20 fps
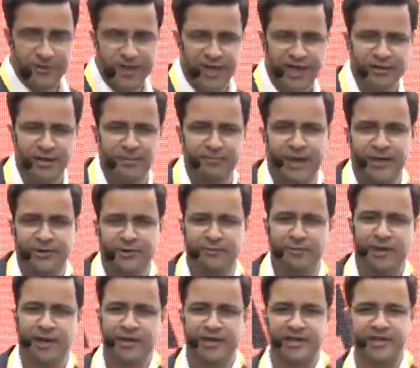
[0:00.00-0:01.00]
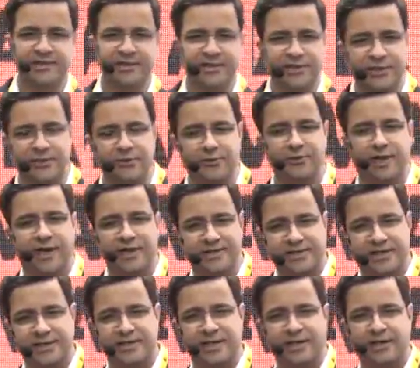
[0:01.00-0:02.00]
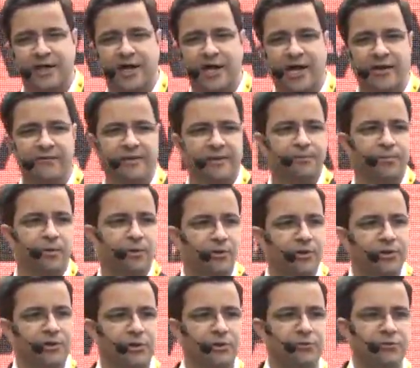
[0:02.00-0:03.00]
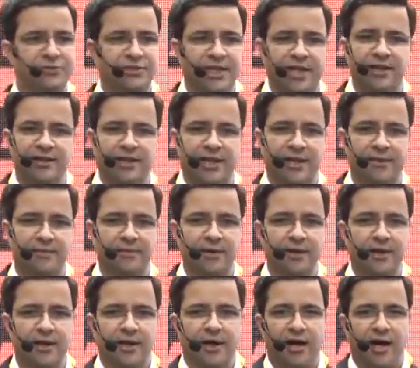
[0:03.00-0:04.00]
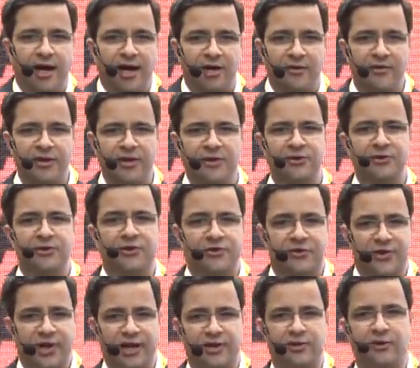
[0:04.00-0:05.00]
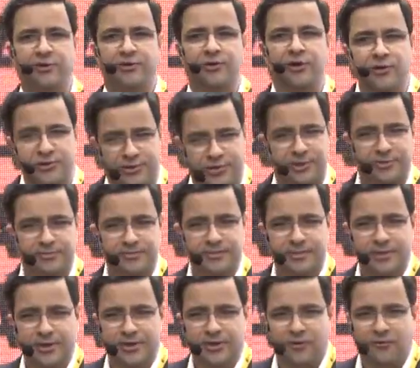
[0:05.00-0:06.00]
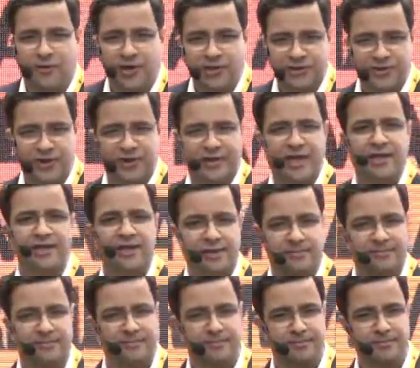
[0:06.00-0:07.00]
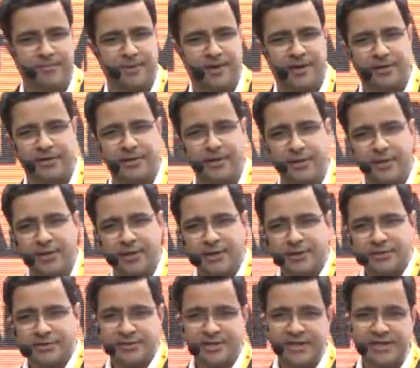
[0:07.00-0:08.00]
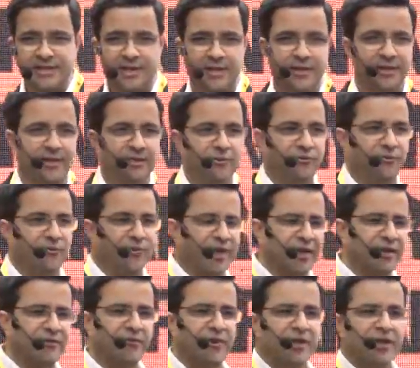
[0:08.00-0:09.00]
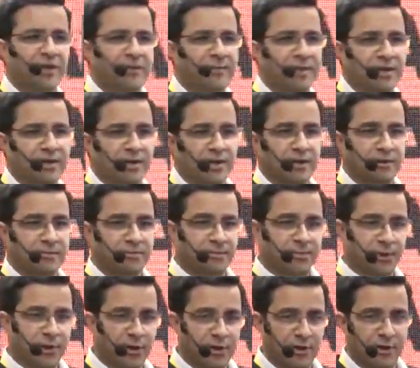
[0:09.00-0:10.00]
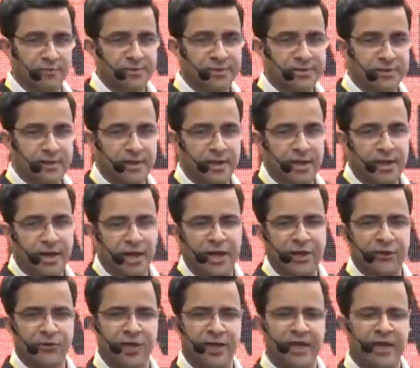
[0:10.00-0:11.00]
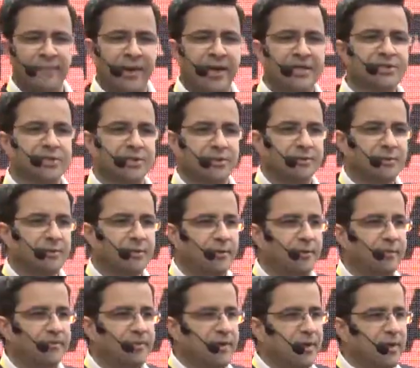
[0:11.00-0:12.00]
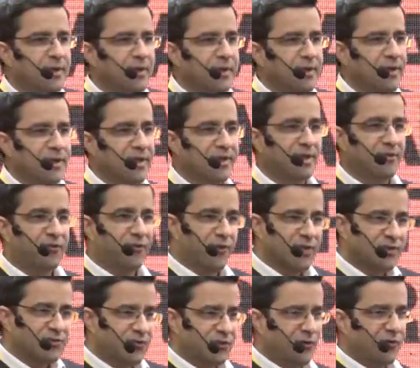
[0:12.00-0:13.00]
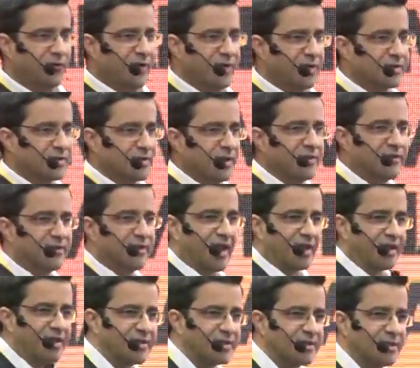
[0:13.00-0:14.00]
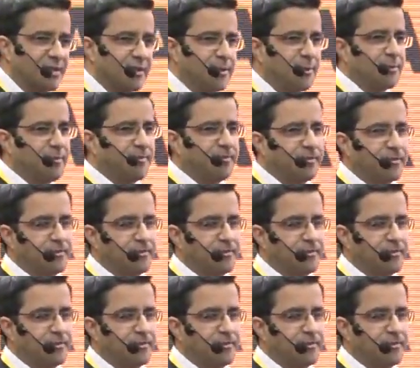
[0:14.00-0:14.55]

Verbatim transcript: we had the Metro Market CEO asking that I have a board to tell them, are we on track or not? What should I tell them, right? So these are the very fundamental problems, and you can imagine in the first few weeks, if that is the